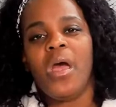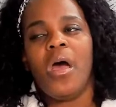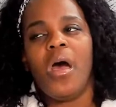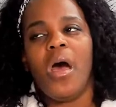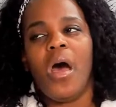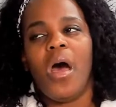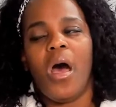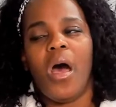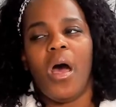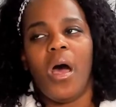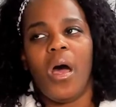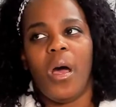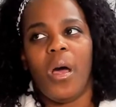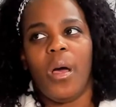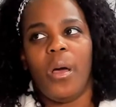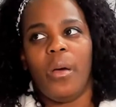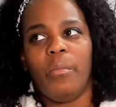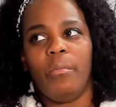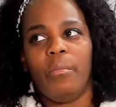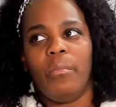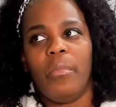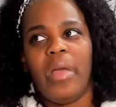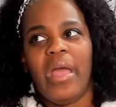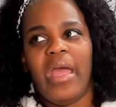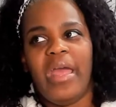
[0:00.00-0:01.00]
of.
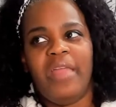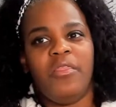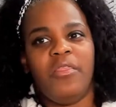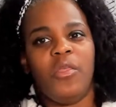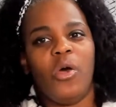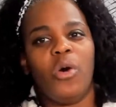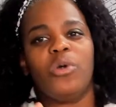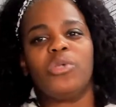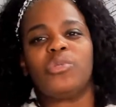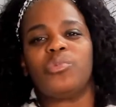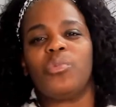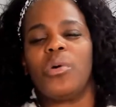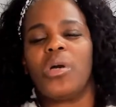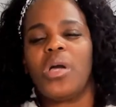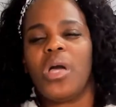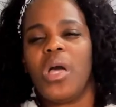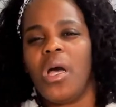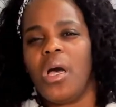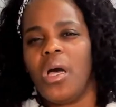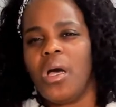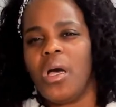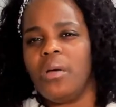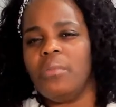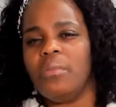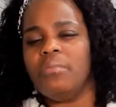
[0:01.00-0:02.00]
And those will
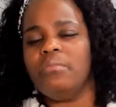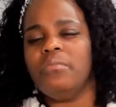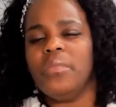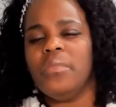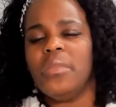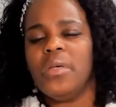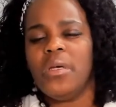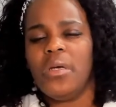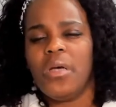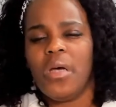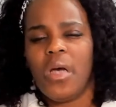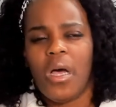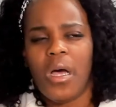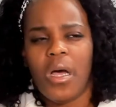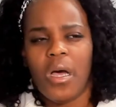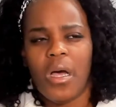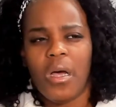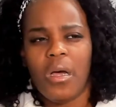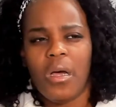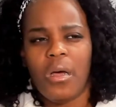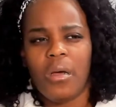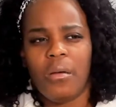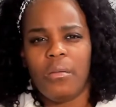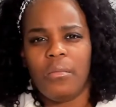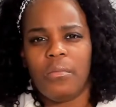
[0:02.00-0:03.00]
come
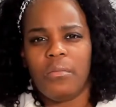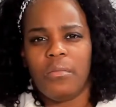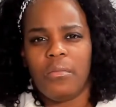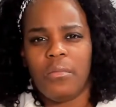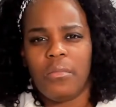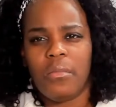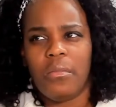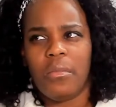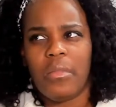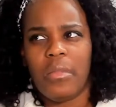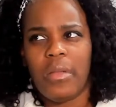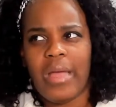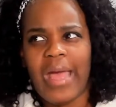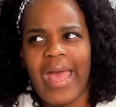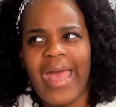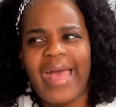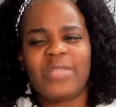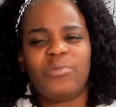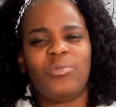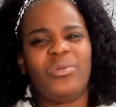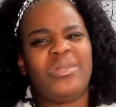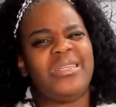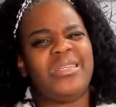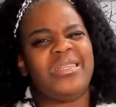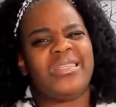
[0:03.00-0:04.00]
as
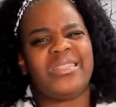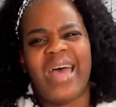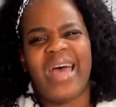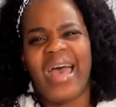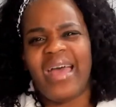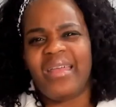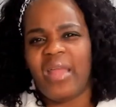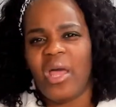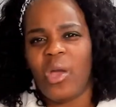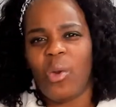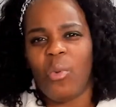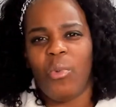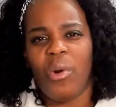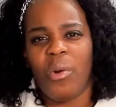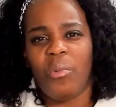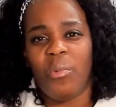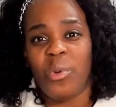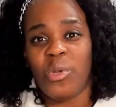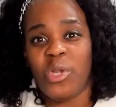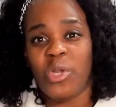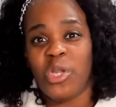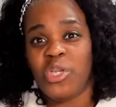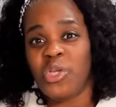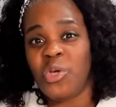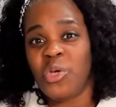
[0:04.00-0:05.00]
we decide like what we're
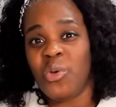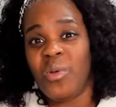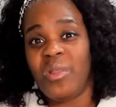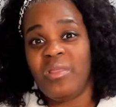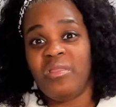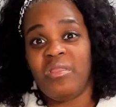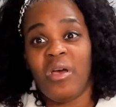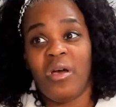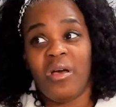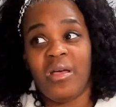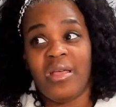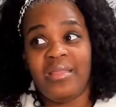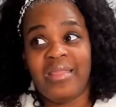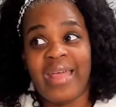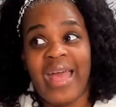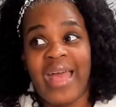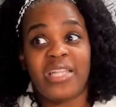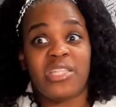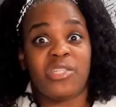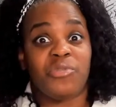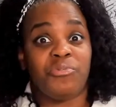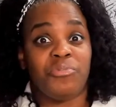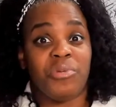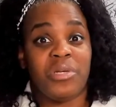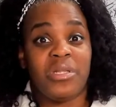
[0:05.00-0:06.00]
going to do. And
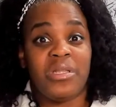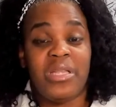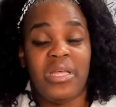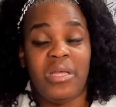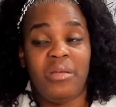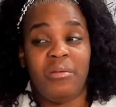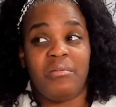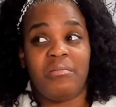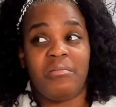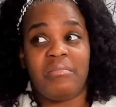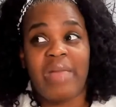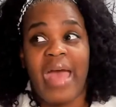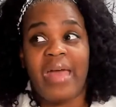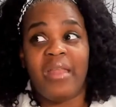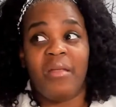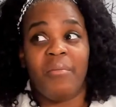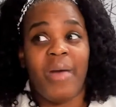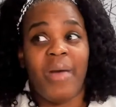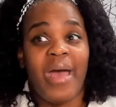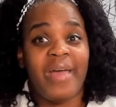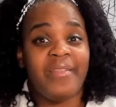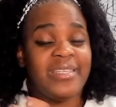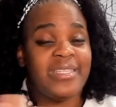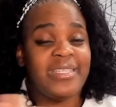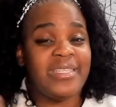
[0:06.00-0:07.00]
that's really kind of
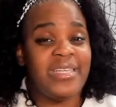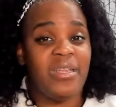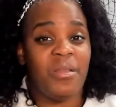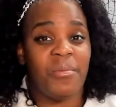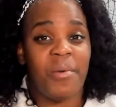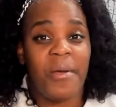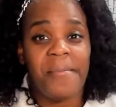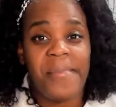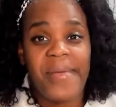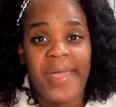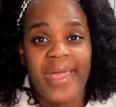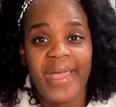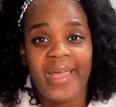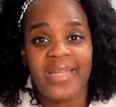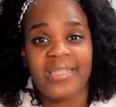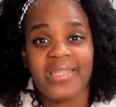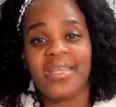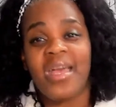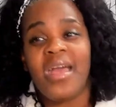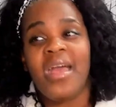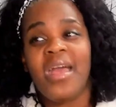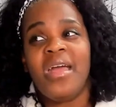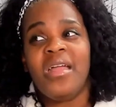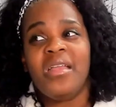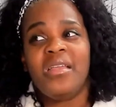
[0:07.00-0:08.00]
by the seat of my pants,
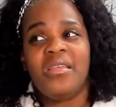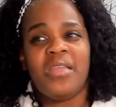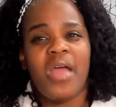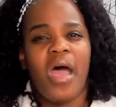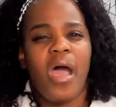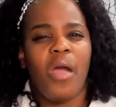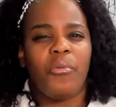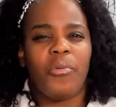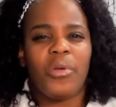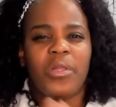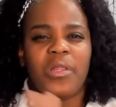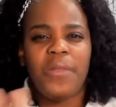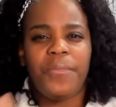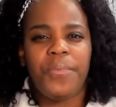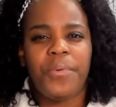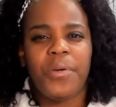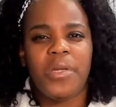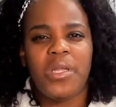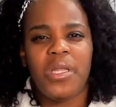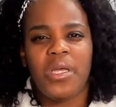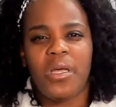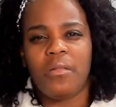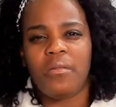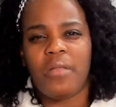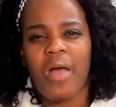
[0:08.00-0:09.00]
not really
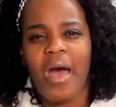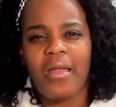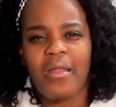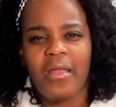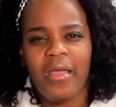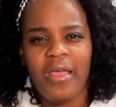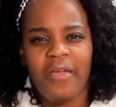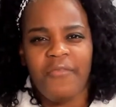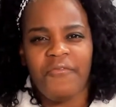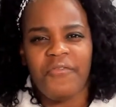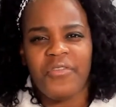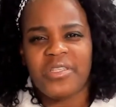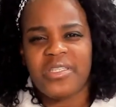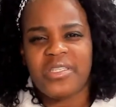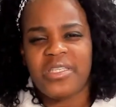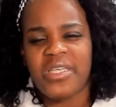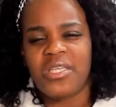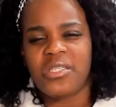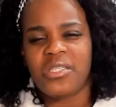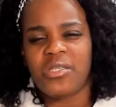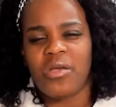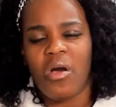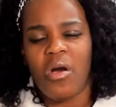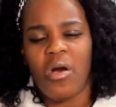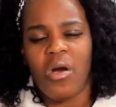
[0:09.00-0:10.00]
putting a lot of
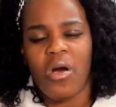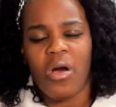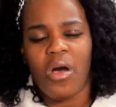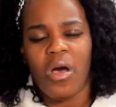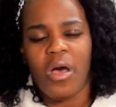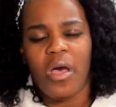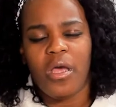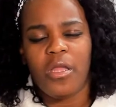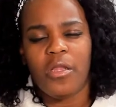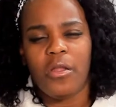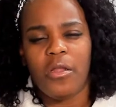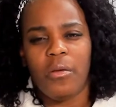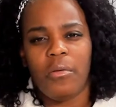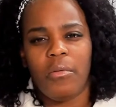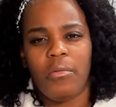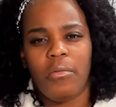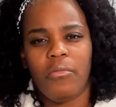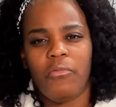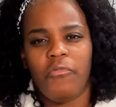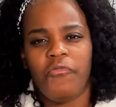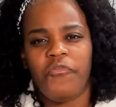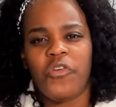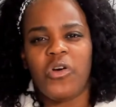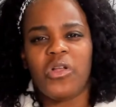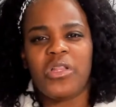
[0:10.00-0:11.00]
emphasis on
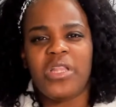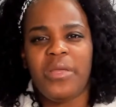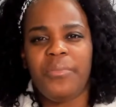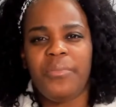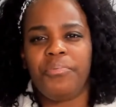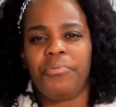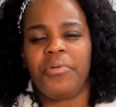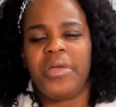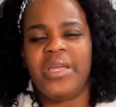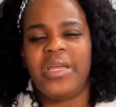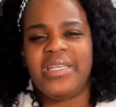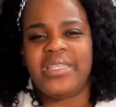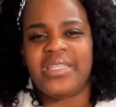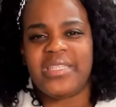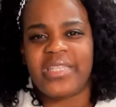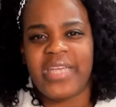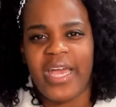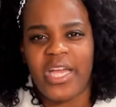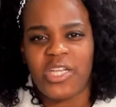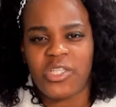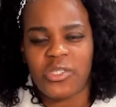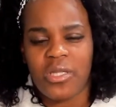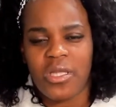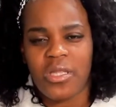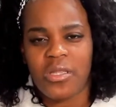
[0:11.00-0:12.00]
fully
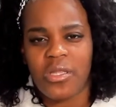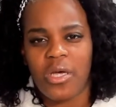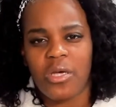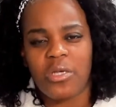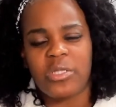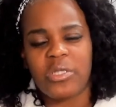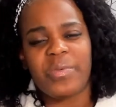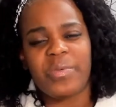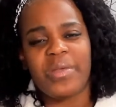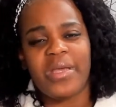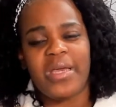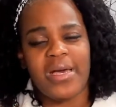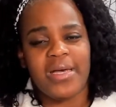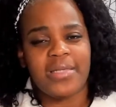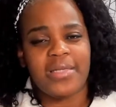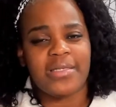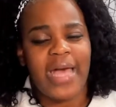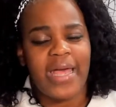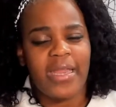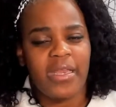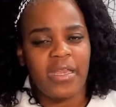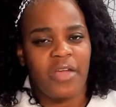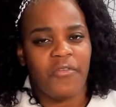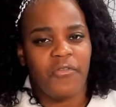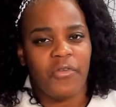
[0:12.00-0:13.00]
pre-scheduling those because I
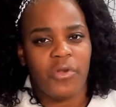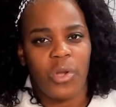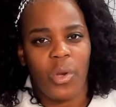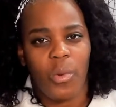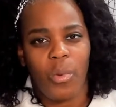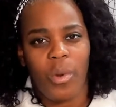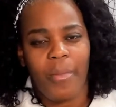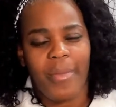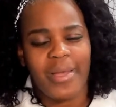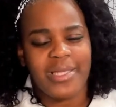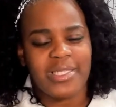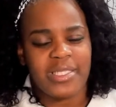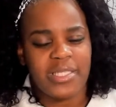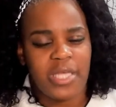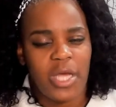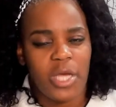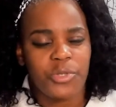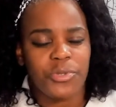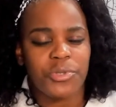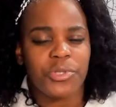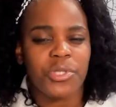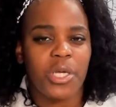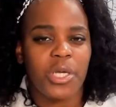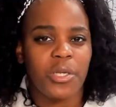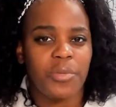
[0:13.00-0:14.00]
never know what my schedule
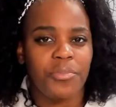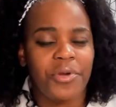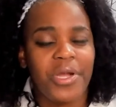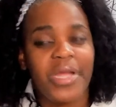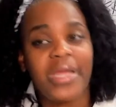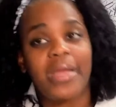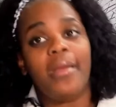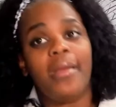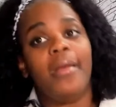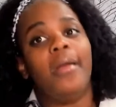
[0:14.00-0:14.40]
is going to bring.